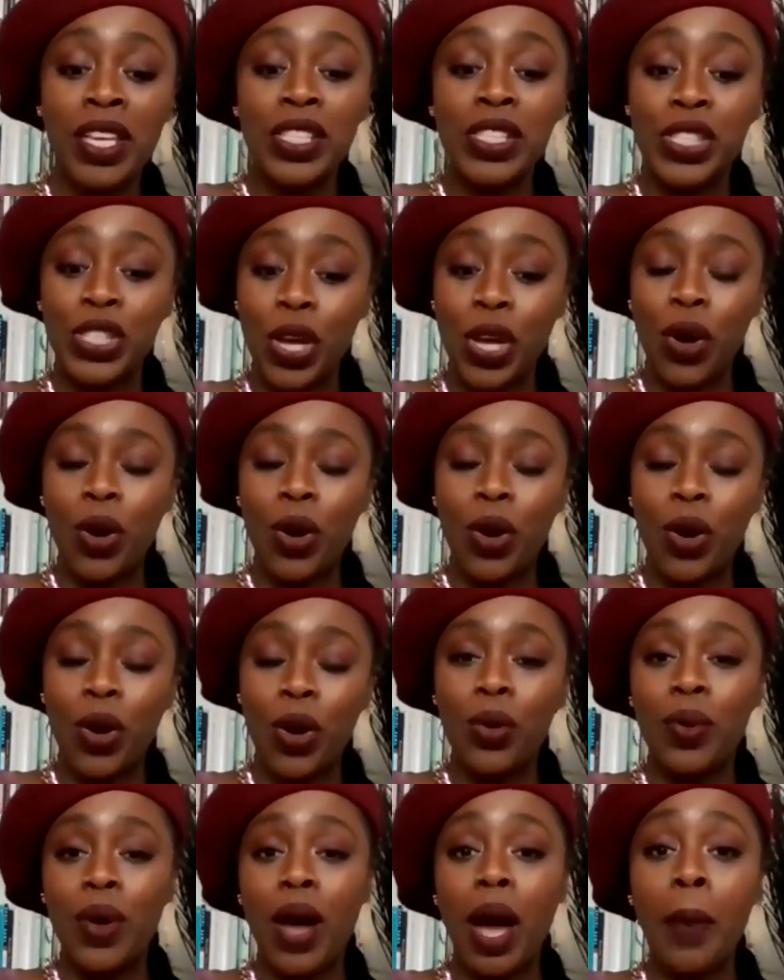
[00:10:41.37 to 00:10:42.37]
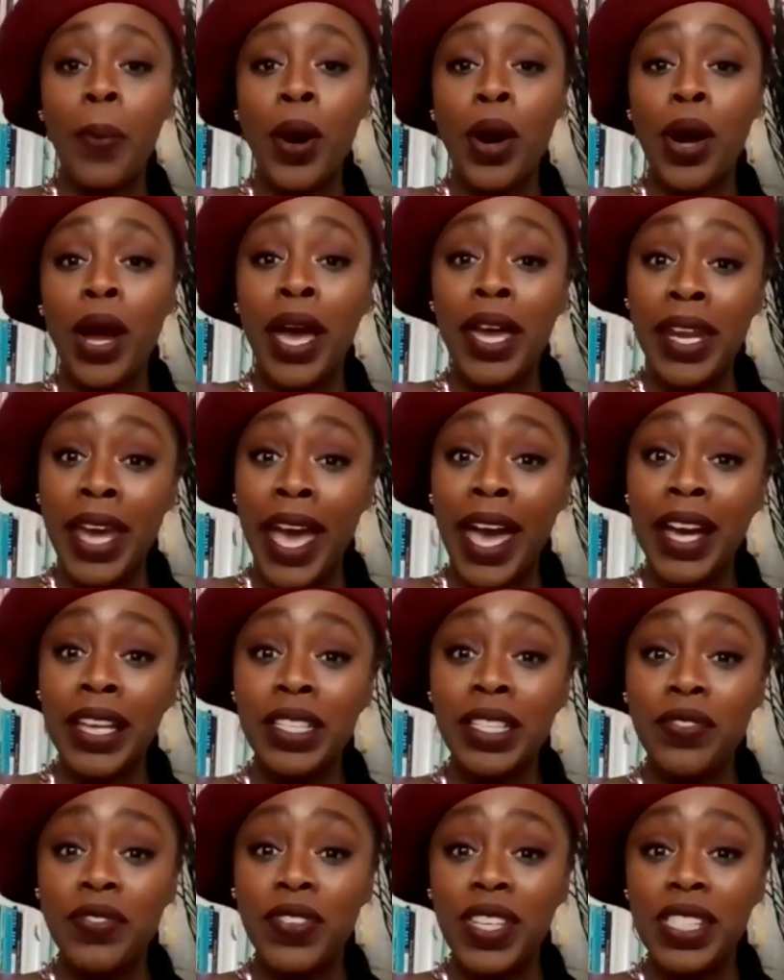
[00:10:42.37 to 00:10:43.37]
So an
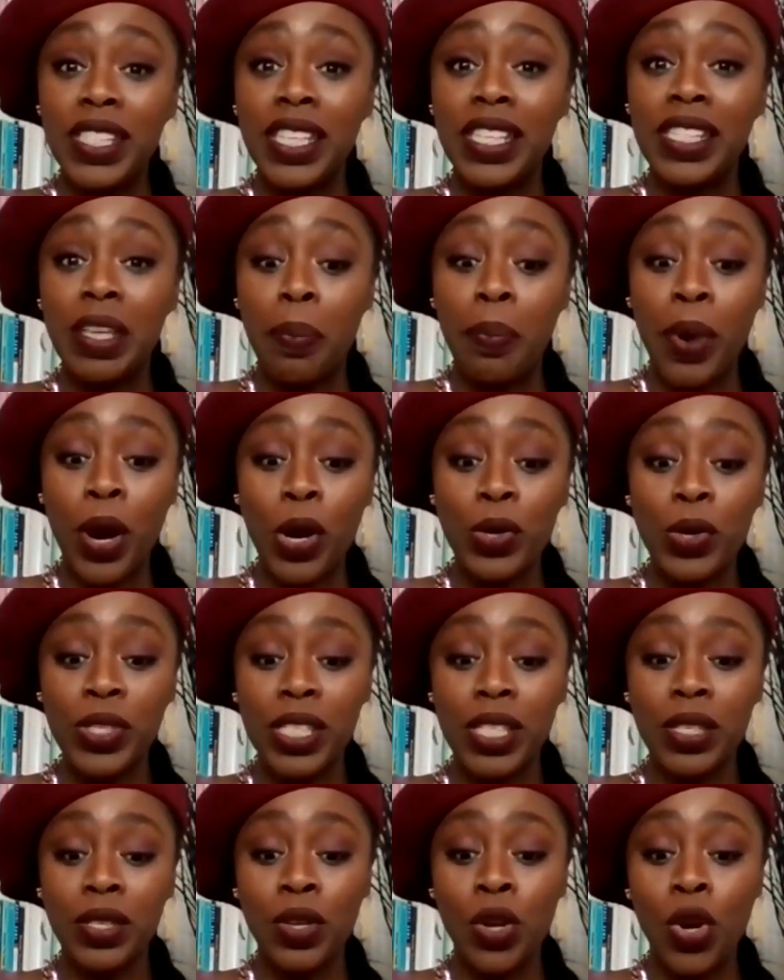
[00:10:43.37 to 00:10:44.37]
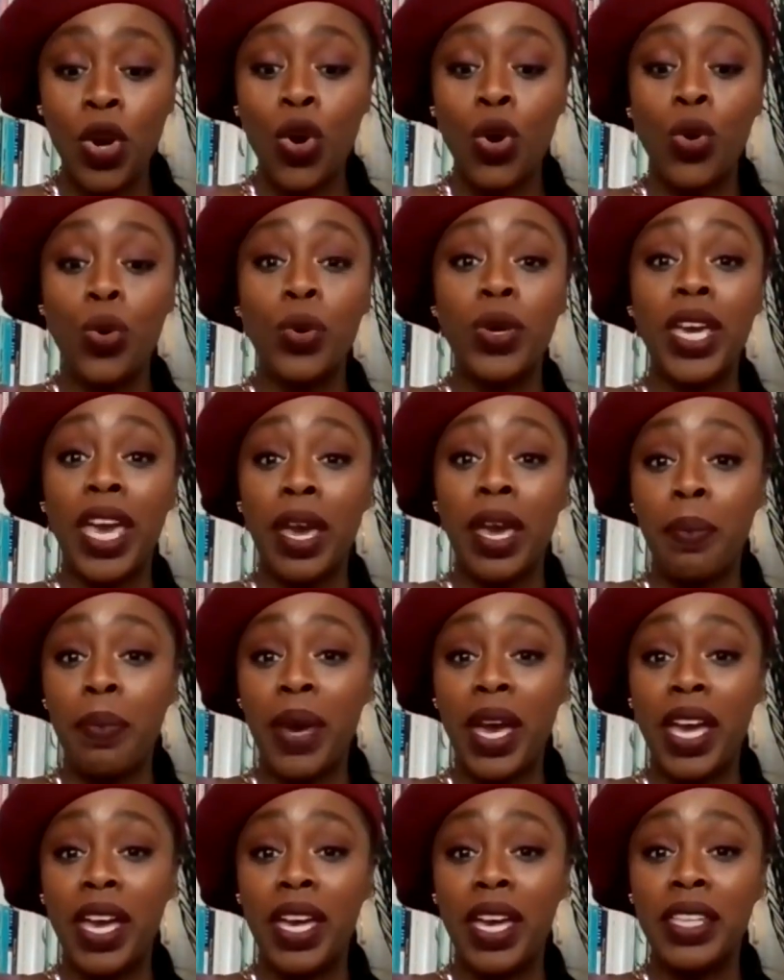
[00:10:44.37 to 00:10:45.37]
activist is a person who
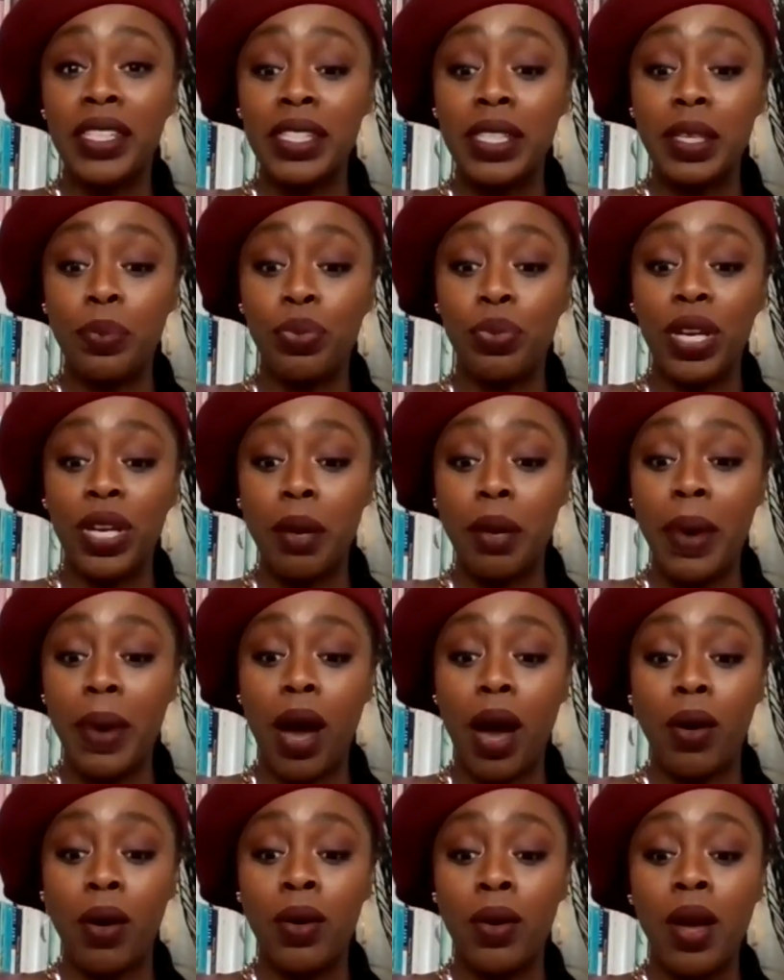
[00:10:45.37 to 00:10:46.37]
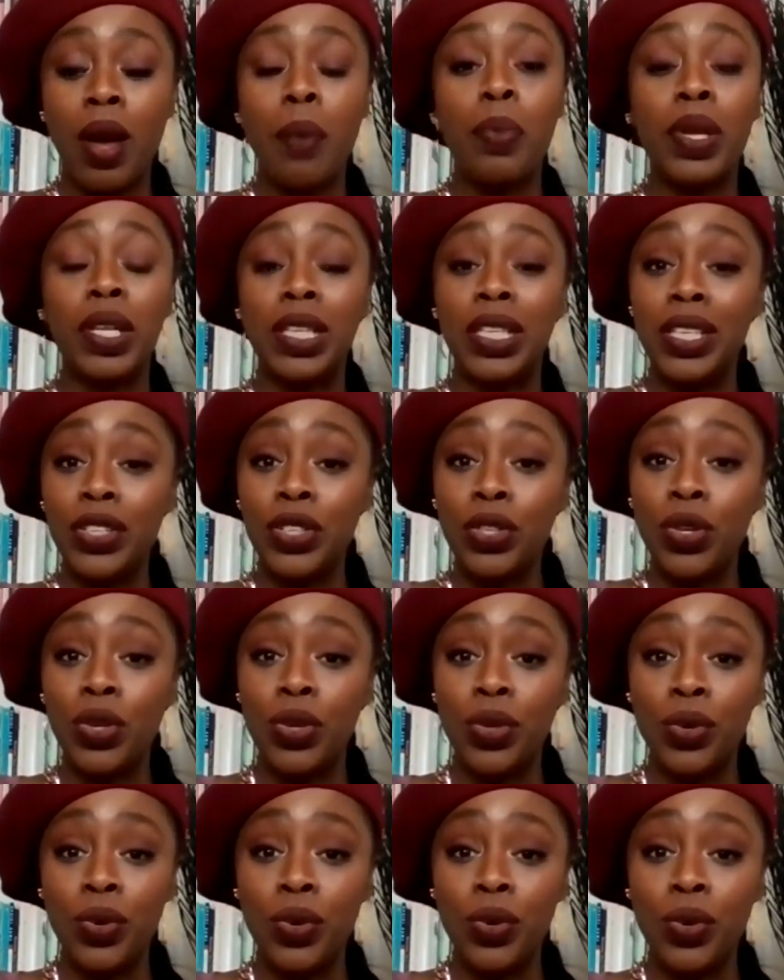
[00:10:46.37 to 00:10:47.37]
campaigns to bring about
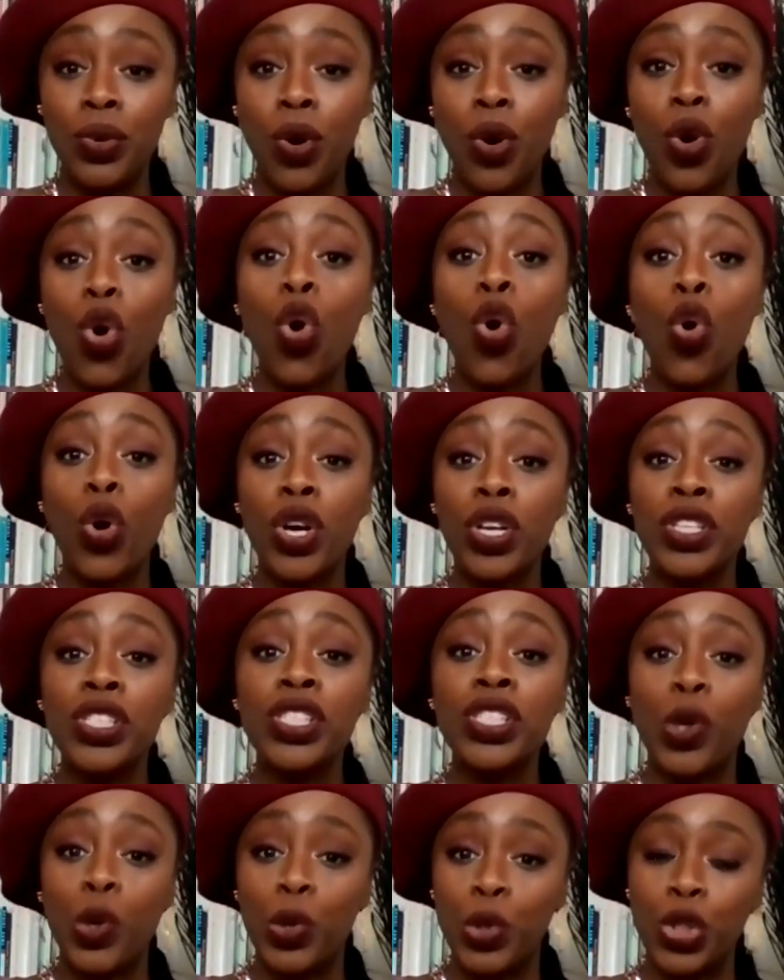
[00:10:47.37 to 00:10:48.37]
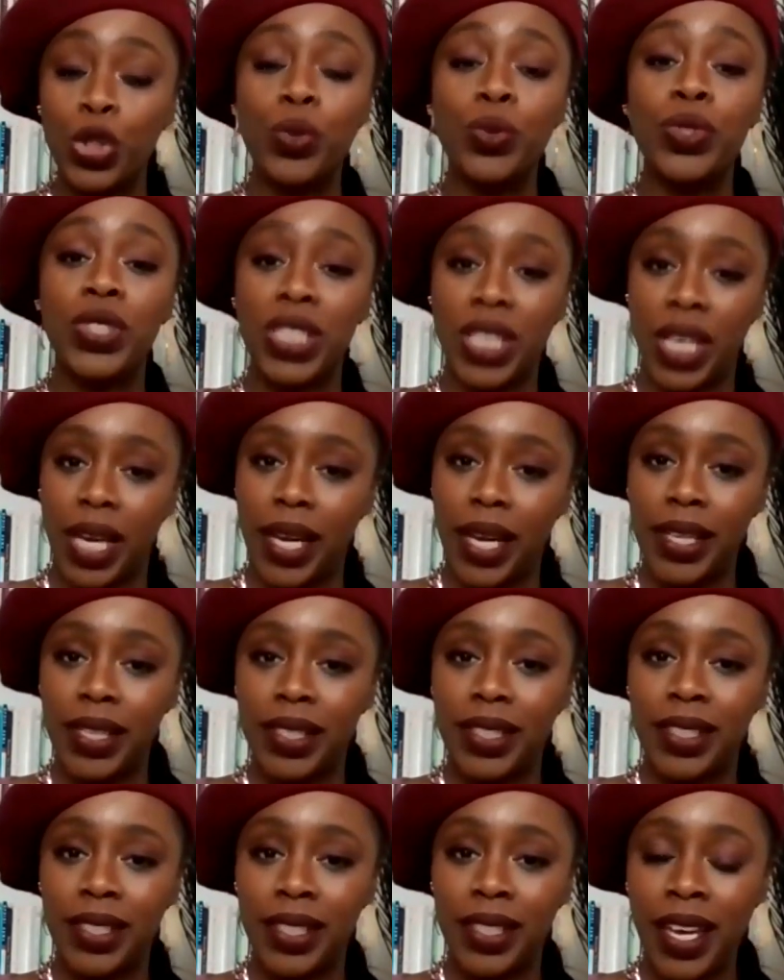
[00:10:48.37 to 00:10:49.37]
political or social change.
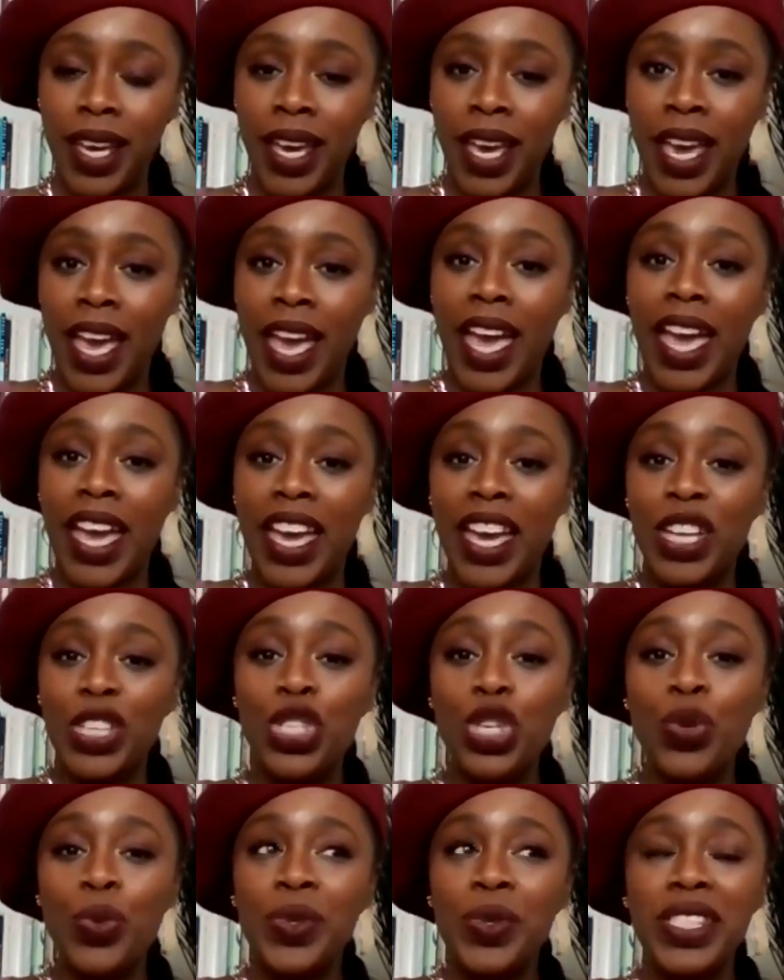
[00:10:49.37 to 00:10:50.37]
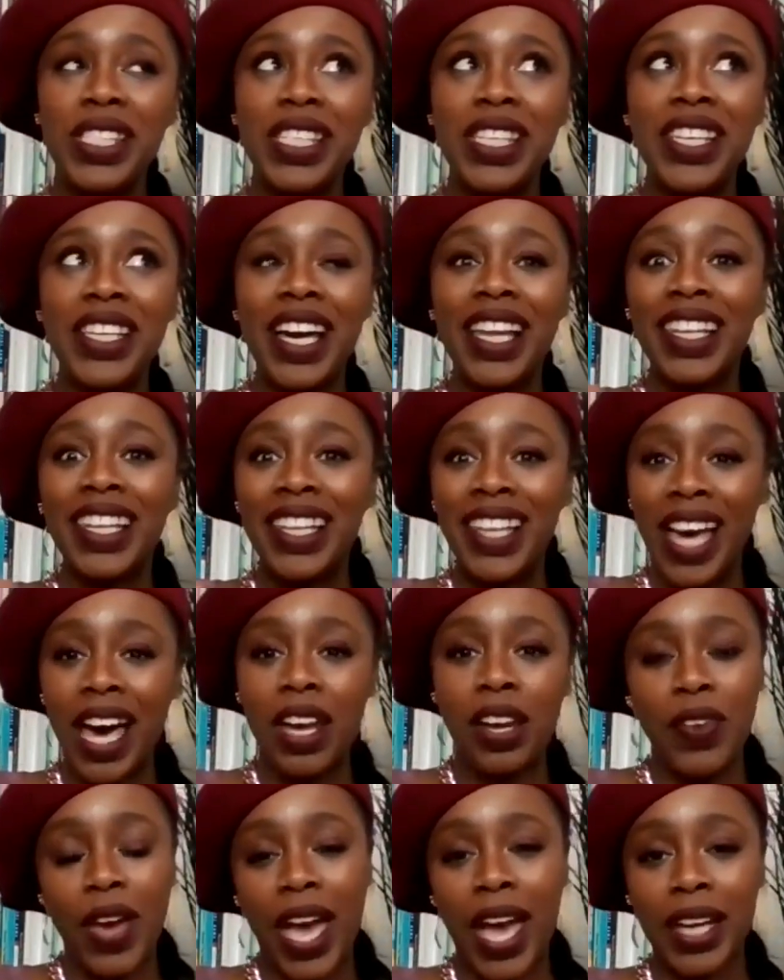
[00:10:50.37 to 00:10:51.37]
And you will see a lot
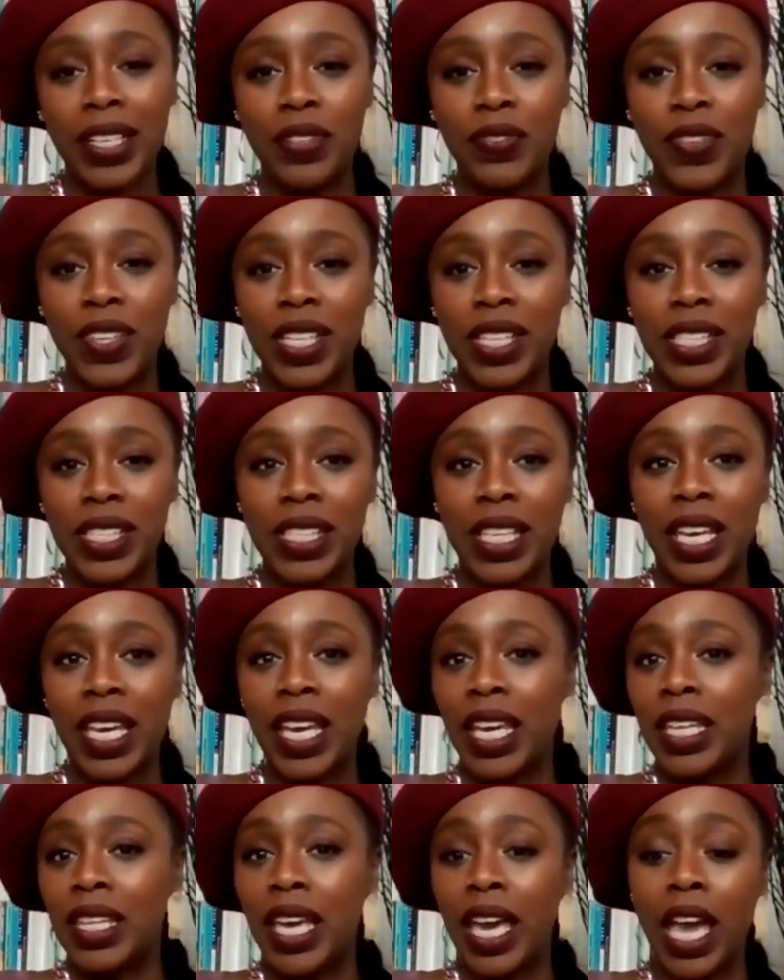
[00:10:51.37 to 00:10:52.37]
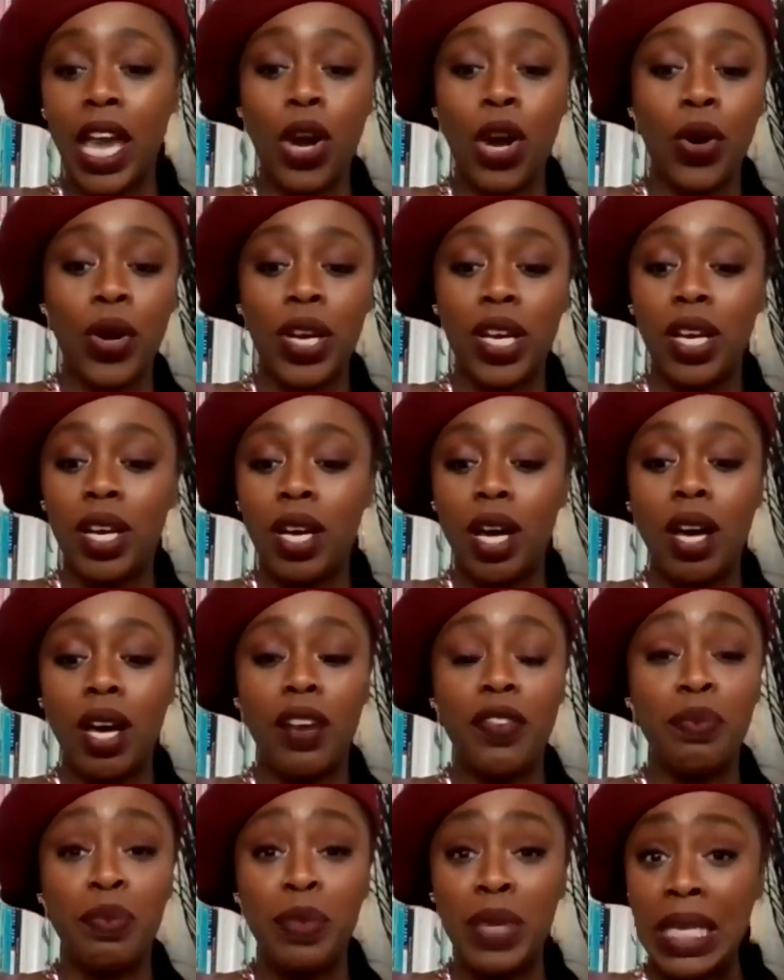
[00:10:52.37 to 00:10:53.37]
of activists in the area
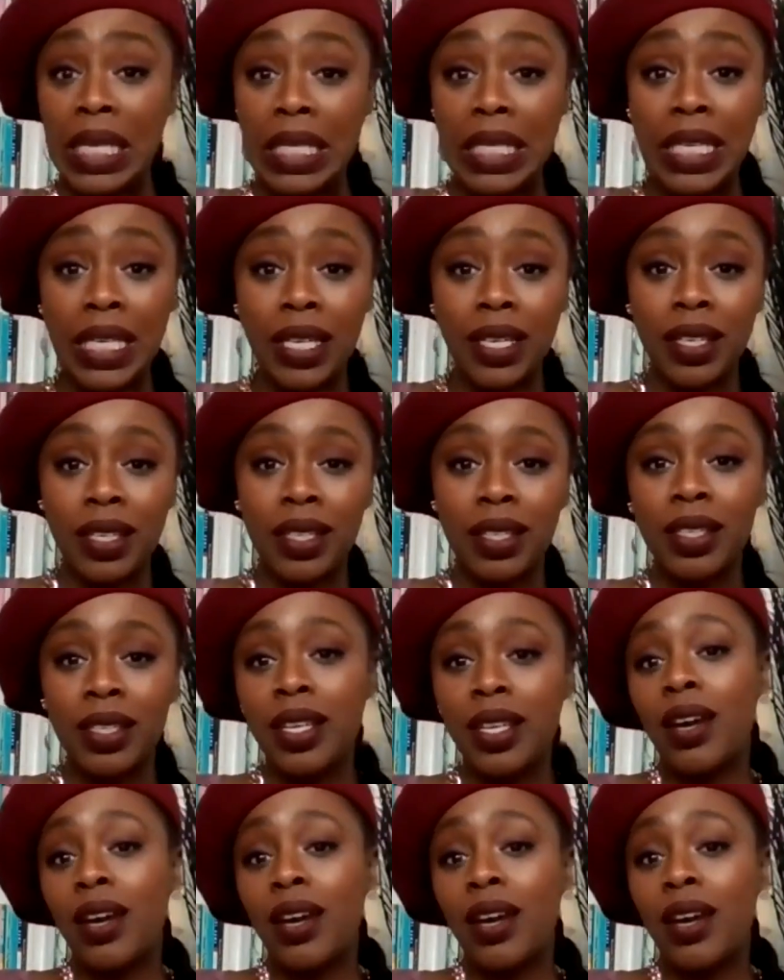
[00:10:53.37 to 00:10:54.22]
of media,